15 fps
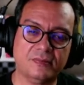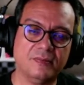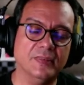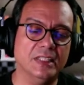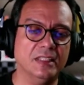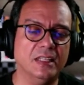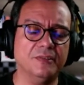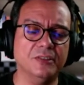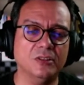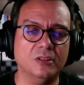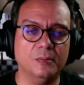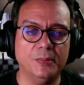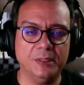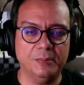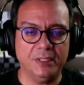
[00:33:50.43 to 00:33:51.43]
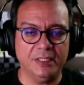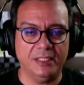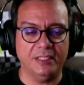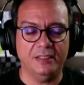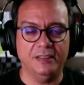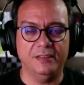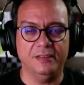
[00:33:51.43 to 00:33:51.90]
level of commitment
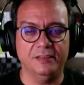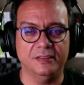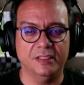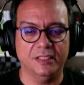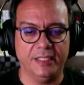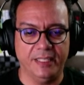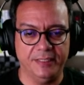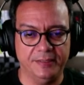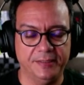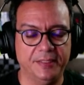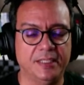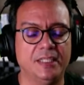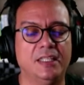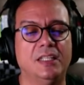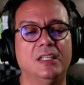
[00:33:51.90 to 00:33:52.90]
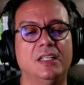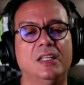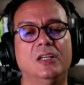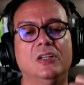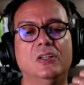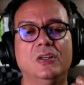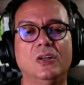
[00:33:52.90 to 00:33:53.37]
that you're going to get.
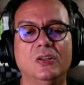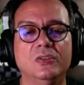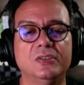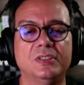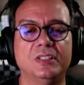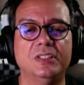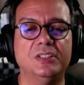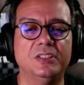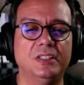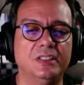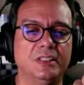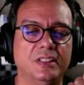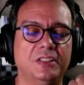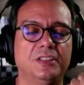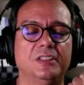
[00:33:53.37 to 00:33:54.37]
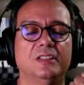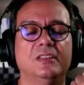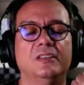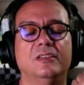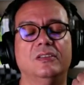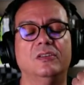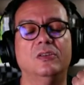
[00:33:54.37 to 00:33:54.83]
Who owns each decision?
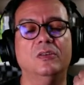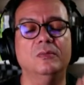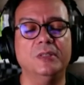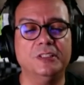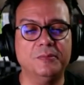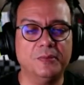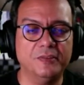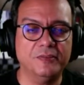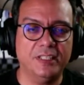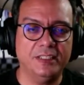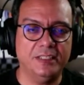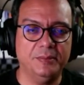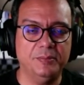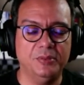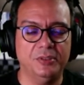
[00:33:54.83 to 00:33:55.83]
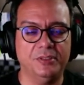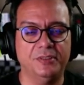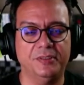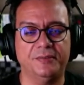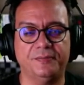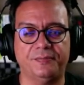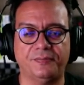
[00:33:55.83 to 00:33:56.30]
Who must provide the input?